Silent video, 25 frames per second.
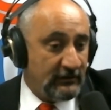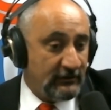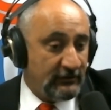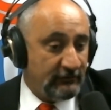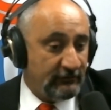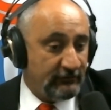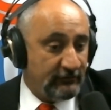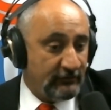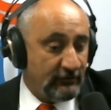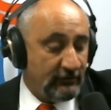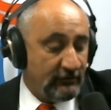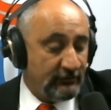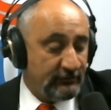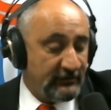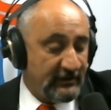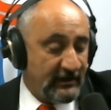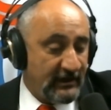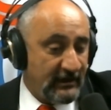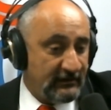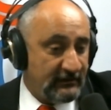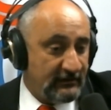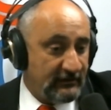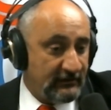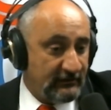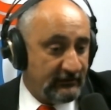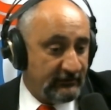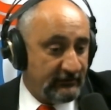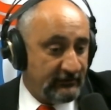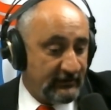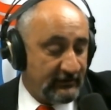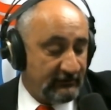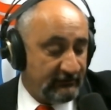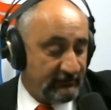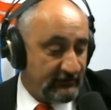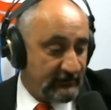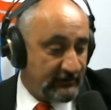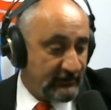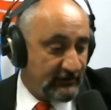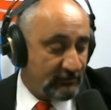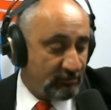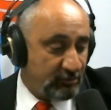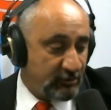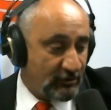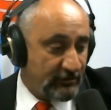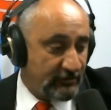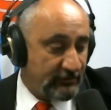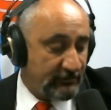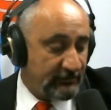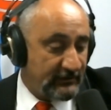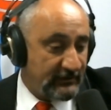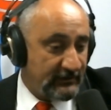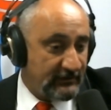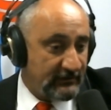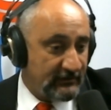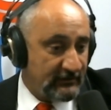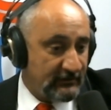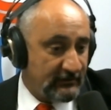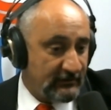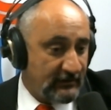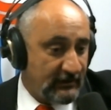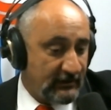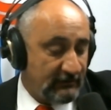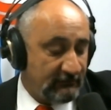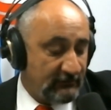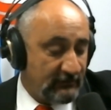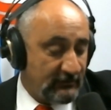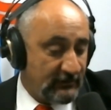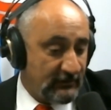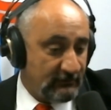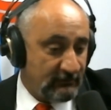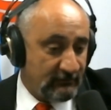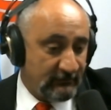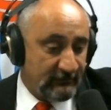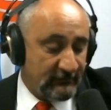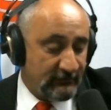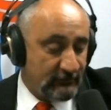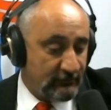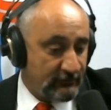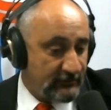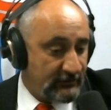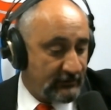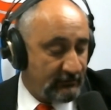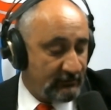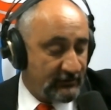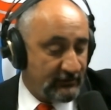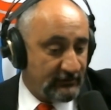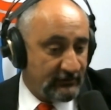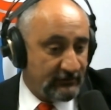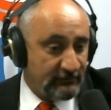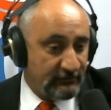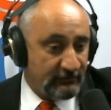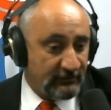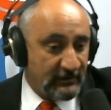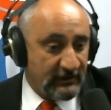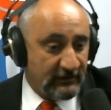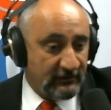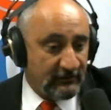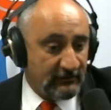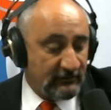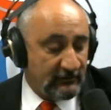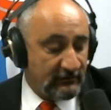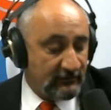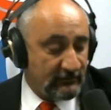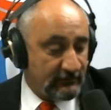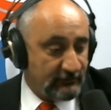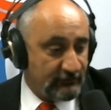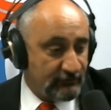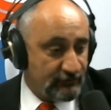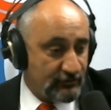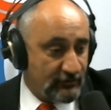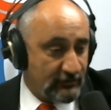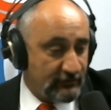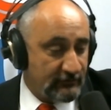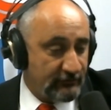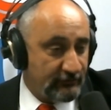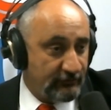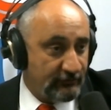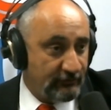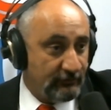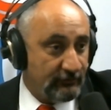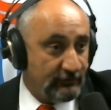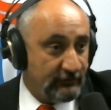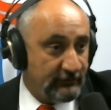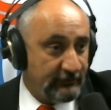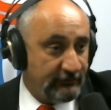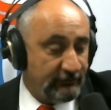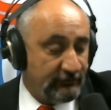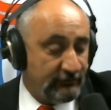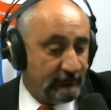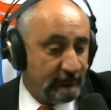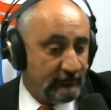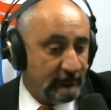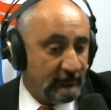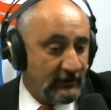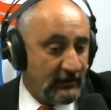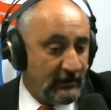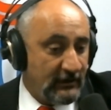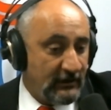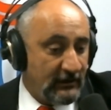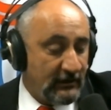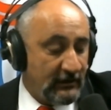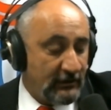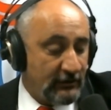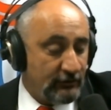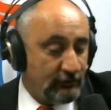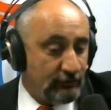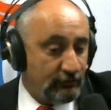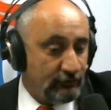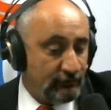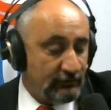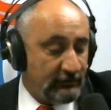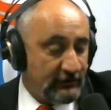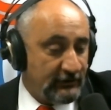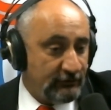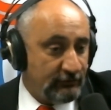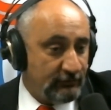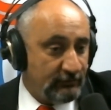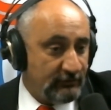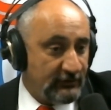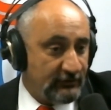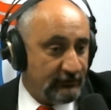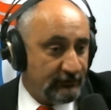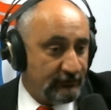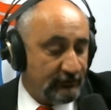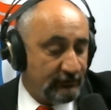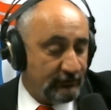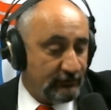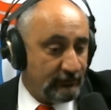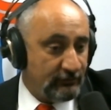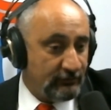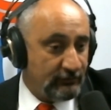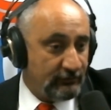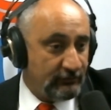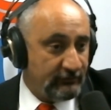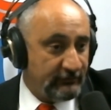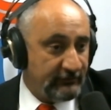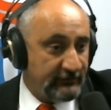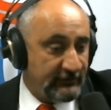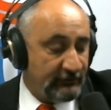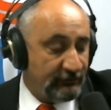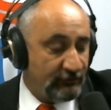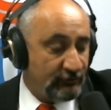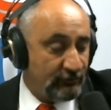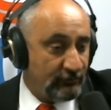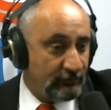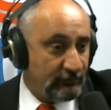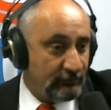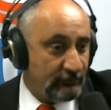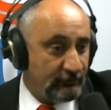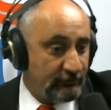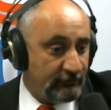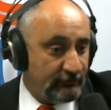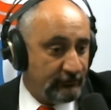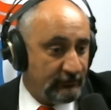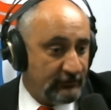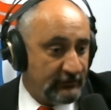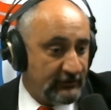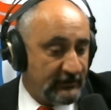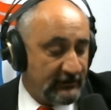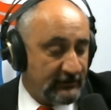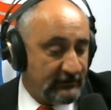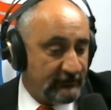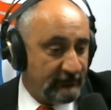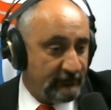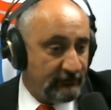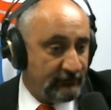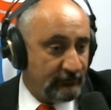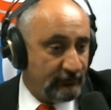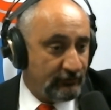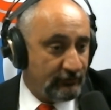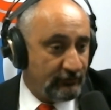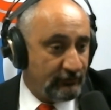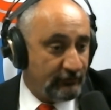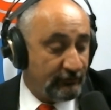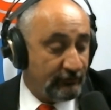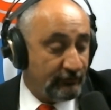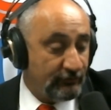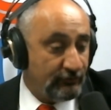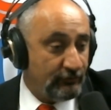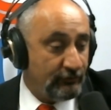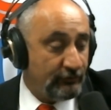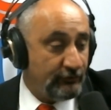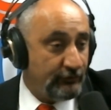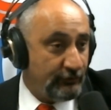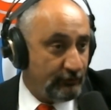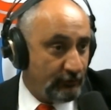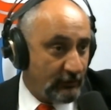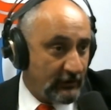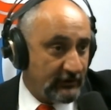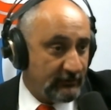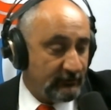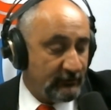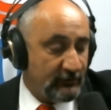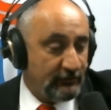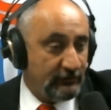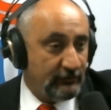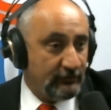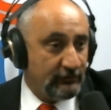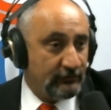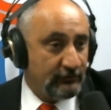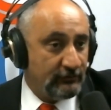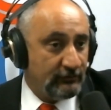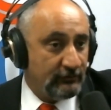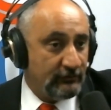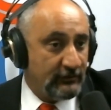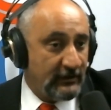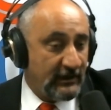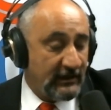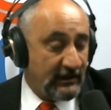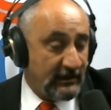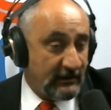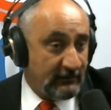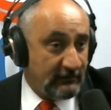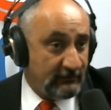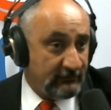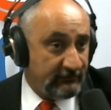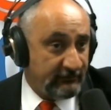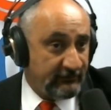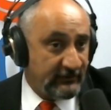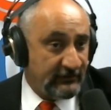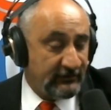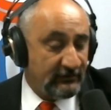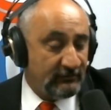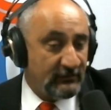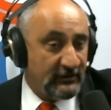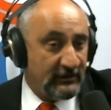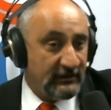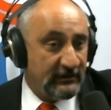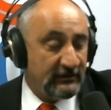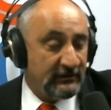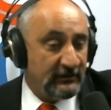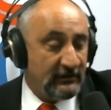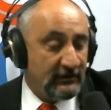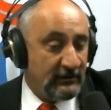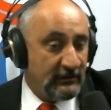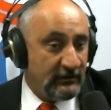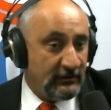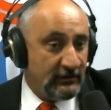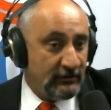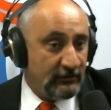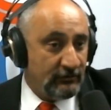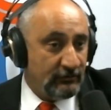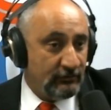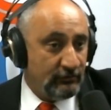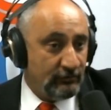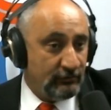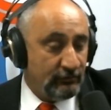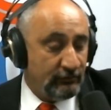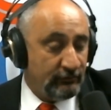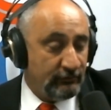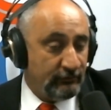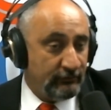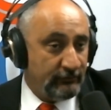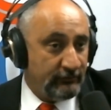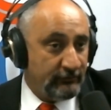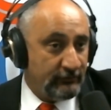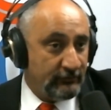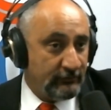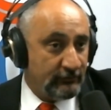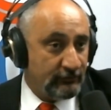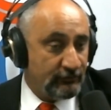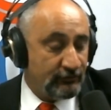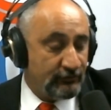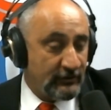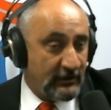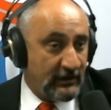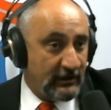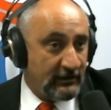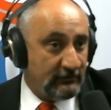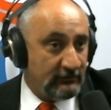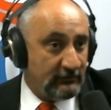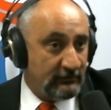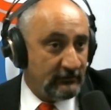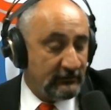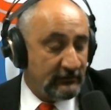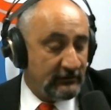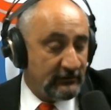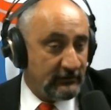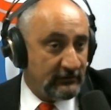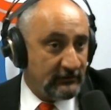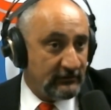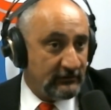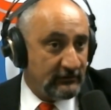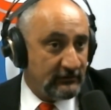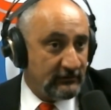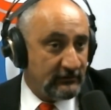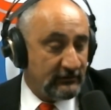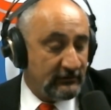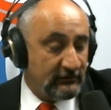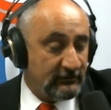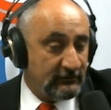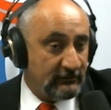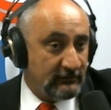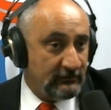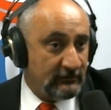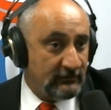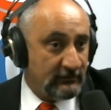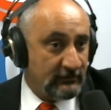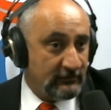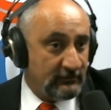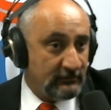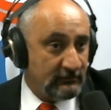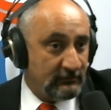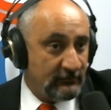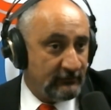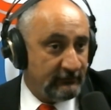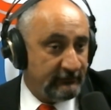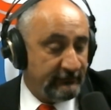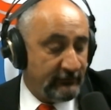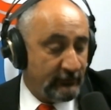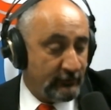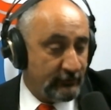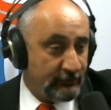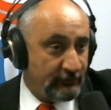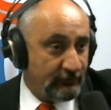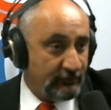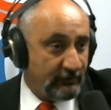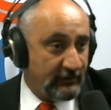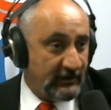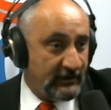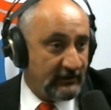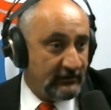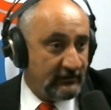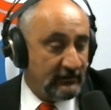So that is definitely a priority there. I've already been on the record on the charter school issue. You need to be able to send your kids to the school you want them to go to. I had a friend of mine whose child in the fourth grade